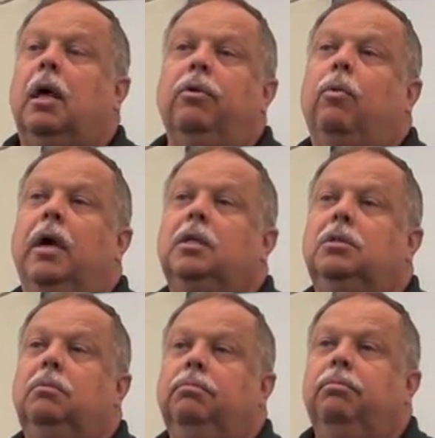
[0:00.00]

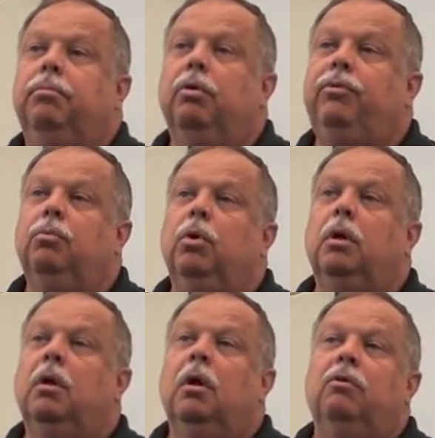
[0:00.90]
Otherwise, your perfume
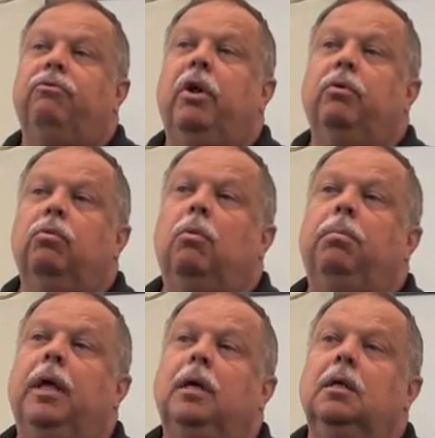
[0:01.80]
will float,
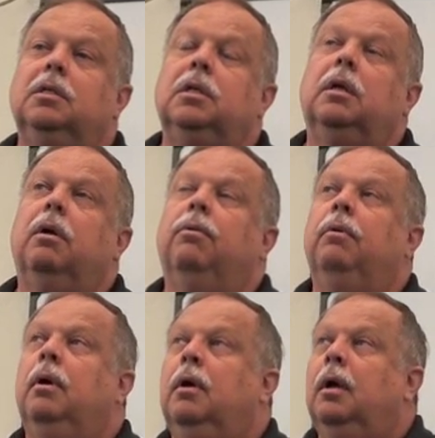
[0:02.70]
won't blend in the silicone.